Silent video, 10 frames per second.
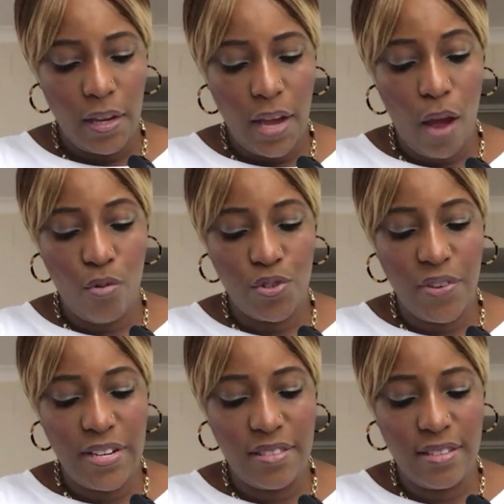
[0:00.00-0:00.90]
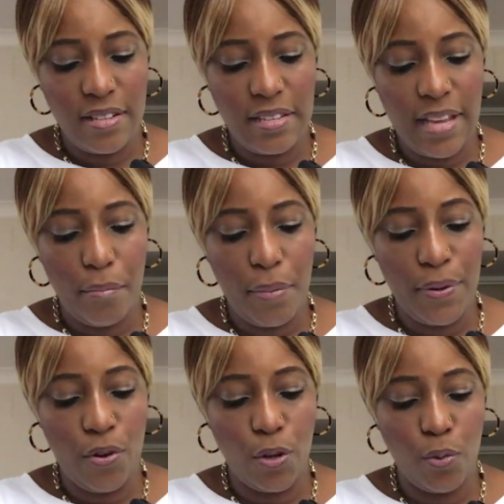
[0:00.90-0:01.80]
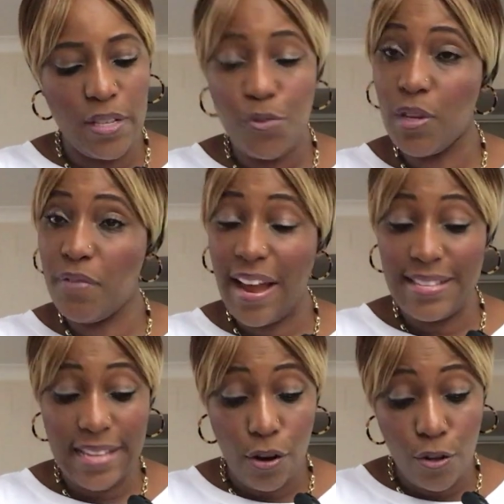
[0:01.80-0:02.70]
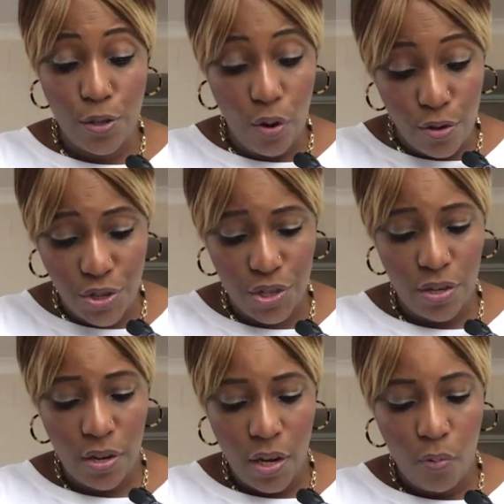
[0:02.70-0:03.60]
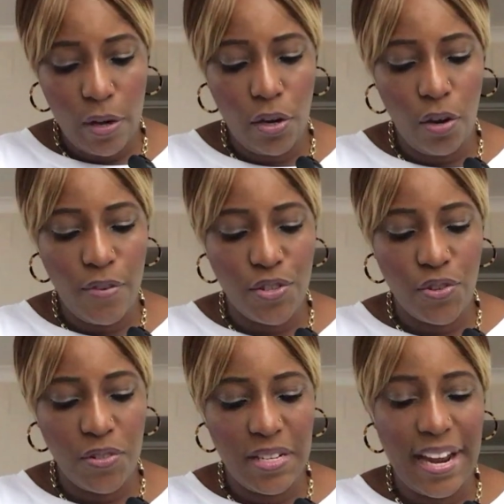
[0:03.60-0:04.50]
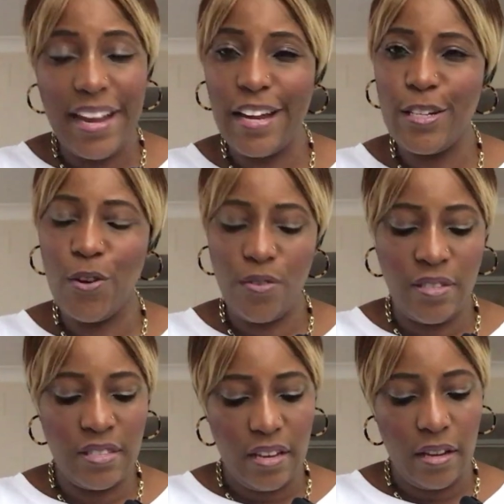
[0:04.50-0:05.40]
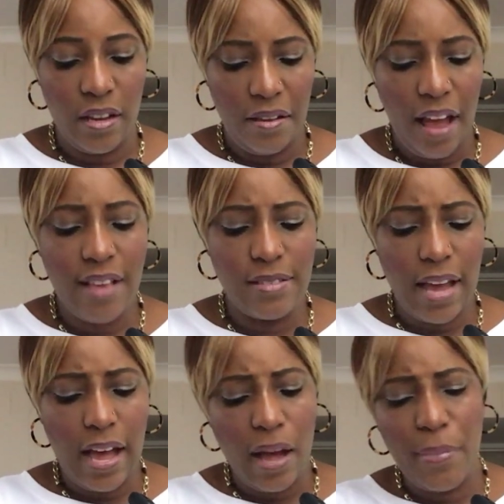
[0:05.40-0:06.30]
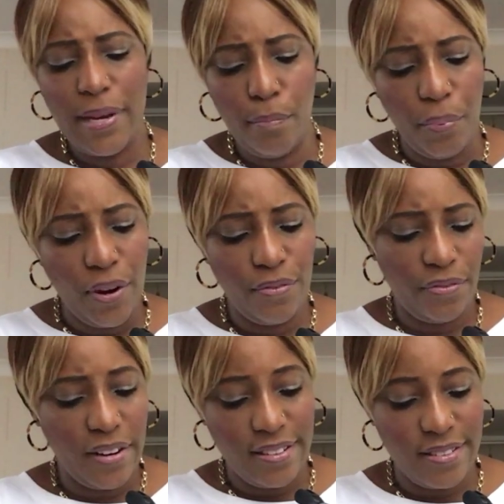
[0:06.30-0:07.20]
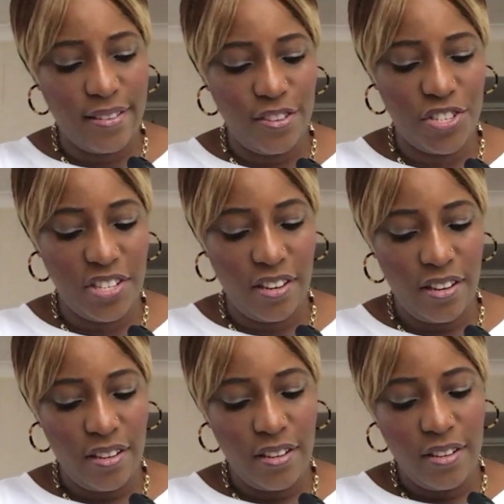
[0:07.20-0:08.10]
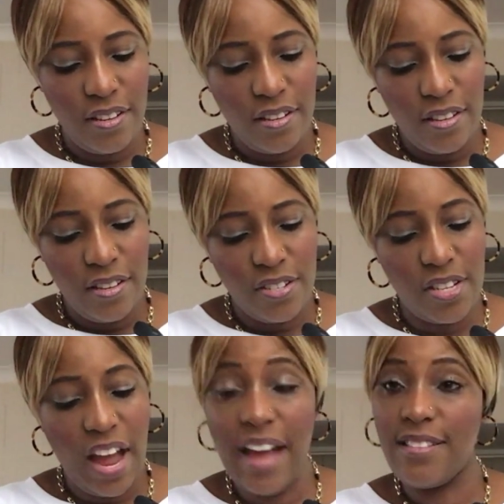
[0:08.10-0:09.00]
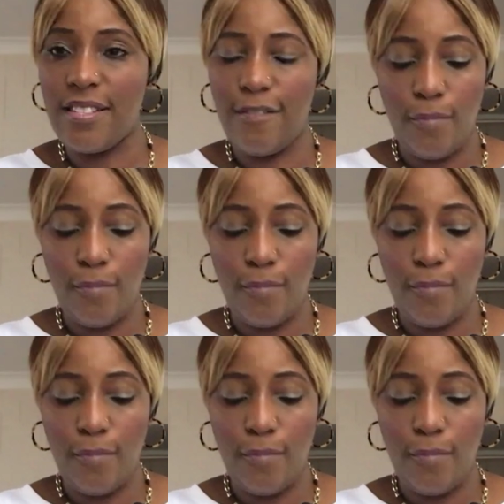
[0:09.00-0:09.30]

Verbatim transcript: I was already thinking that maybe God wanted to give her a second touch when all of a sudden I heard God say, Ask her how many boyfriends she she has.